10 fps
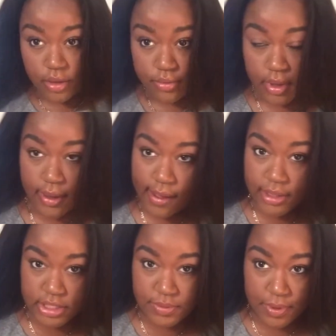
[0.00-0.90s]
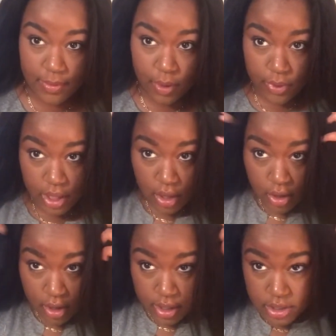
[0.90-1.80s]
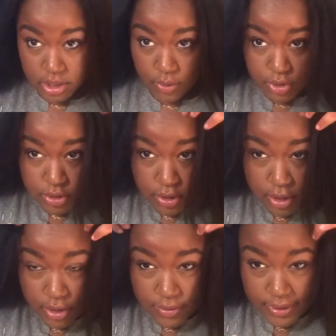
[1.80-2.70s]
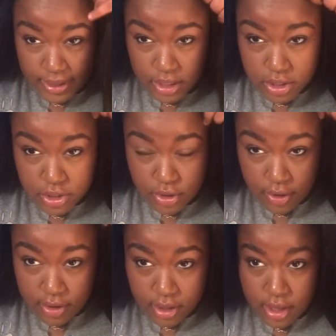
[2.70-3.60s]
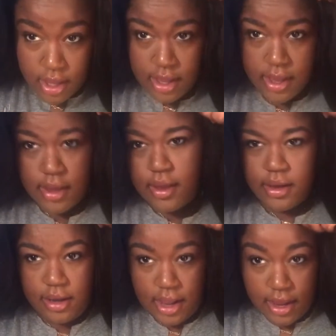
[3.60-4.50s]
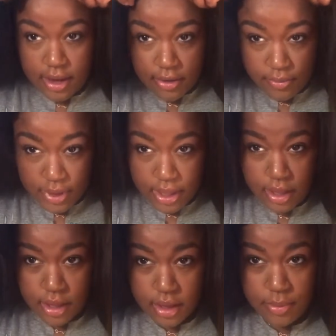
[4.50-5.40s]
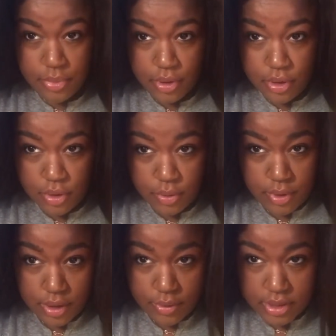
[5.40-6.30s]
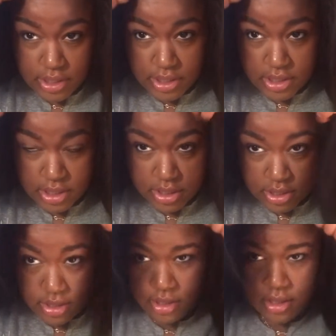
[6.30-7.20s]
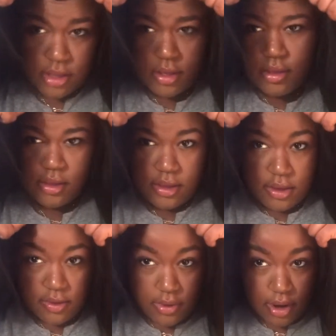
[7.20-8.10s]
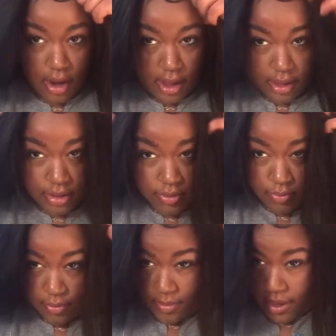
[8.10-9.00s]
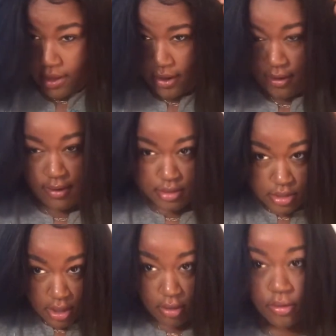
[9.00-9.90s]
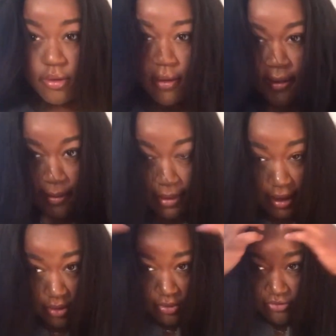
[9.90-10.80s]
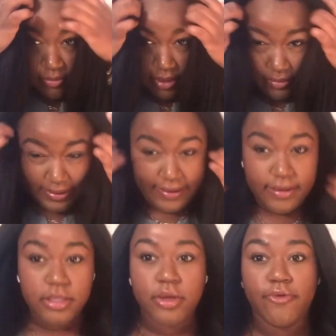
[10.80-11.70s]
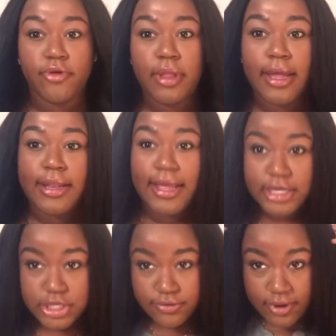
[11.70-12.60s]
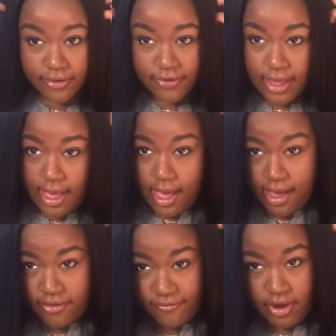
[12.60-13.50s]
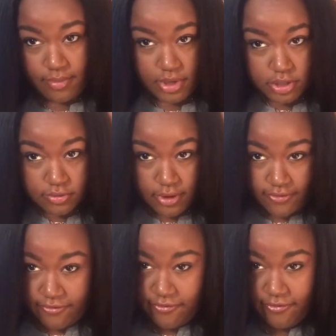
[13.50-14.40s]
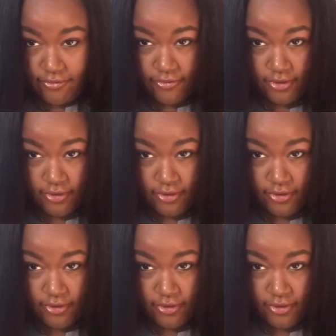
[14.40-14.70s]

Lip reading: So I just put my wig on. So what you're gonna do is you're gonna line your wig up where you want. This is just where I swoop my hair. So I'm kind of rough on my wig, so if you're like, dang, she rough, I am very much rough,